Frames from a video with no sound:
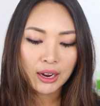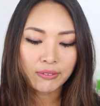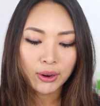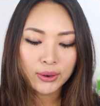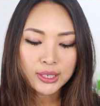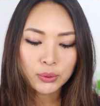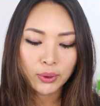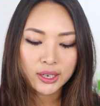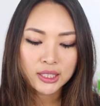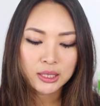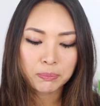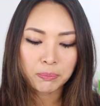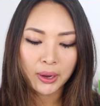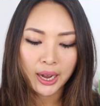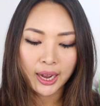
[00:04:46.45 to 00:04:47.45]
And I've always wanted to
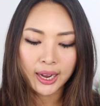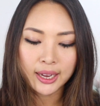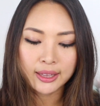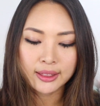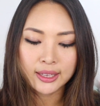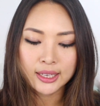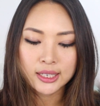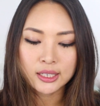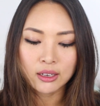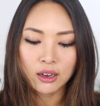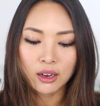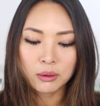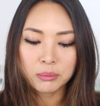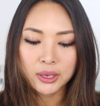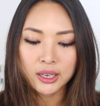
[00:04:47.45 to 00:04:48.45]
buy this
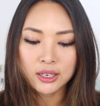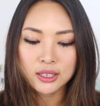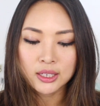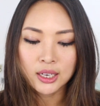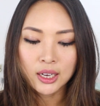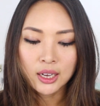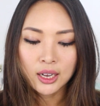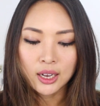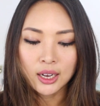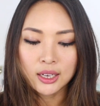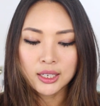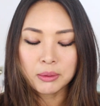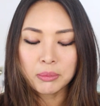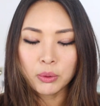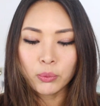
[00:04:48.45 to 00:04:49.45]
Almond
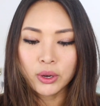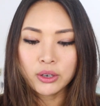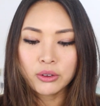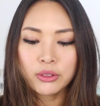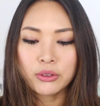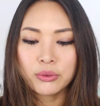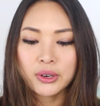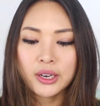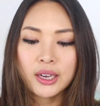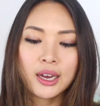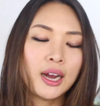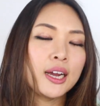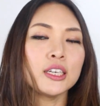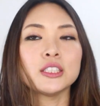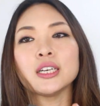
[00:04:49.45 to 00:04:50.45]
number 103
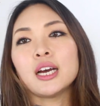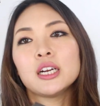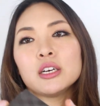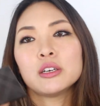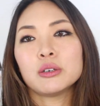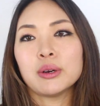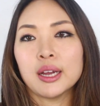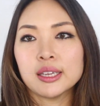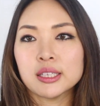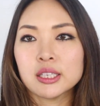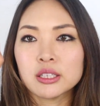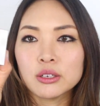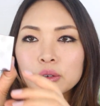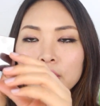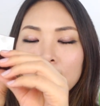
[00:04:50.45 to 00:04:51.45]
eyeshadow, and
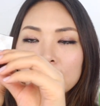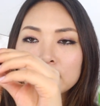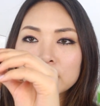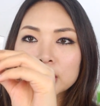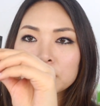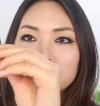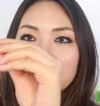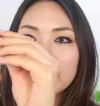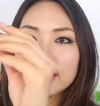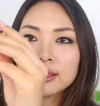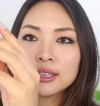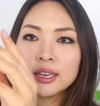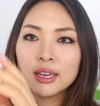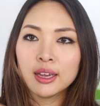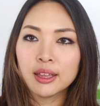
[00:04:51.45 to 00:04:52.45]
so I just
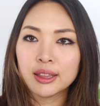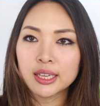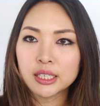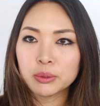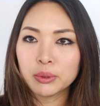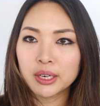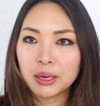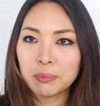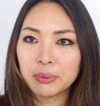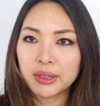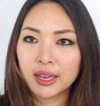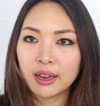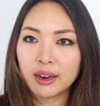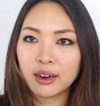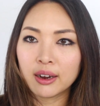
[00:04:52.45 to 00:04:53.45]
picked This one up
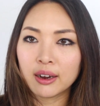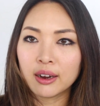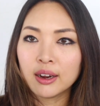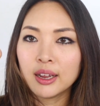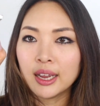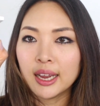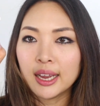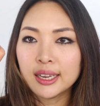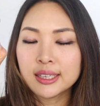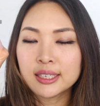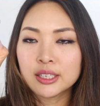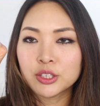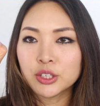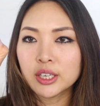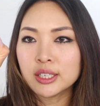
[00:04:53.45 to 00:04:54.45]
there,
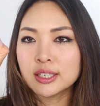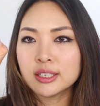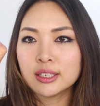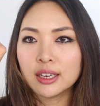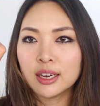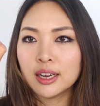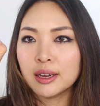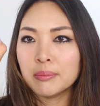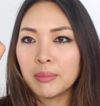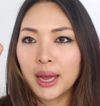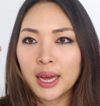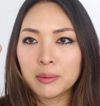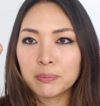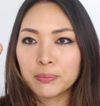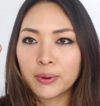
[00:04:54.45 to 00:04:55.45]
it's just a
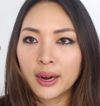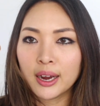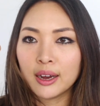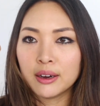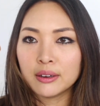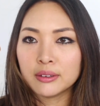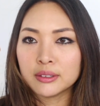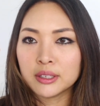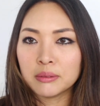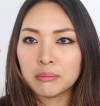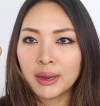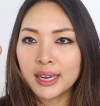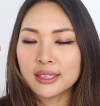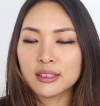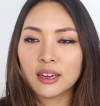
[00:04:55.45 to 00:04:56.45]
matte brown,
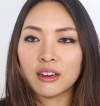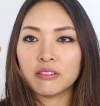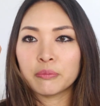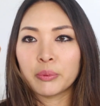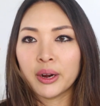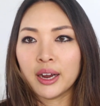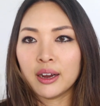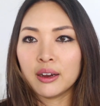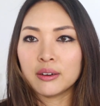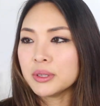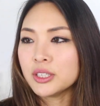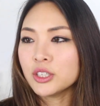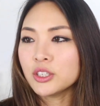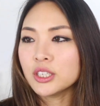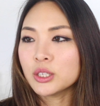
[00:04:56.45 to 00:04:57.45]
matte soft brown.
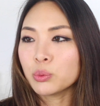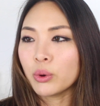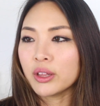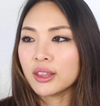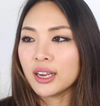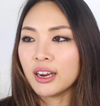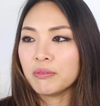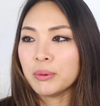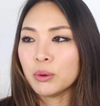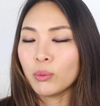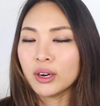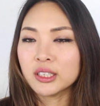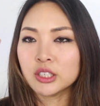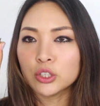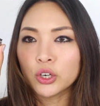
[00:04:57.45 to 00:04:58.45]
This is just one that I've been
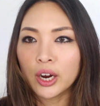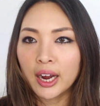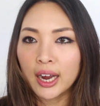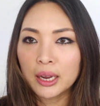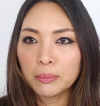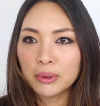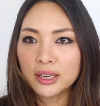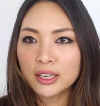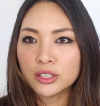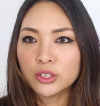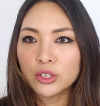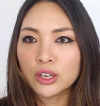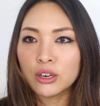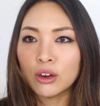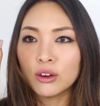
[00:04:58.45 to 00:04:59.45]
wanting to try because
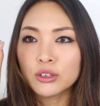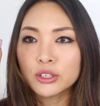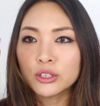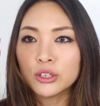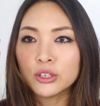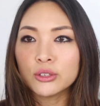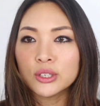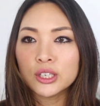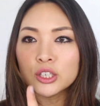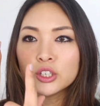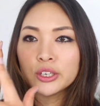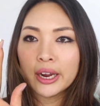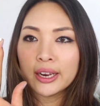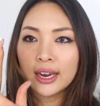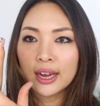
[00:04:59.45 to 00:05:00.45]
you can also use this
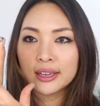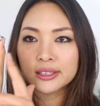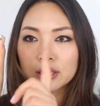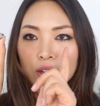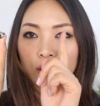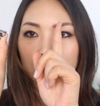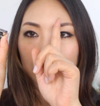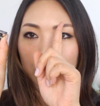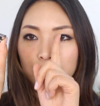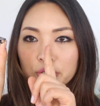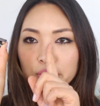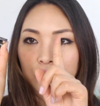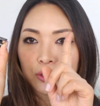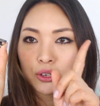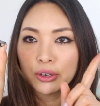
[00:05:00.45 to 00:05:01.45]
shade as a contour
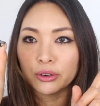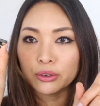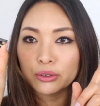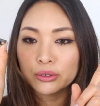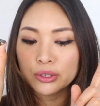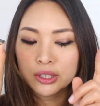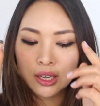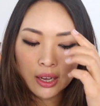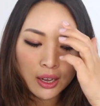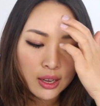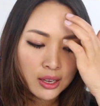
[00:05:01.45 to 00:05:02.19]
for your nose.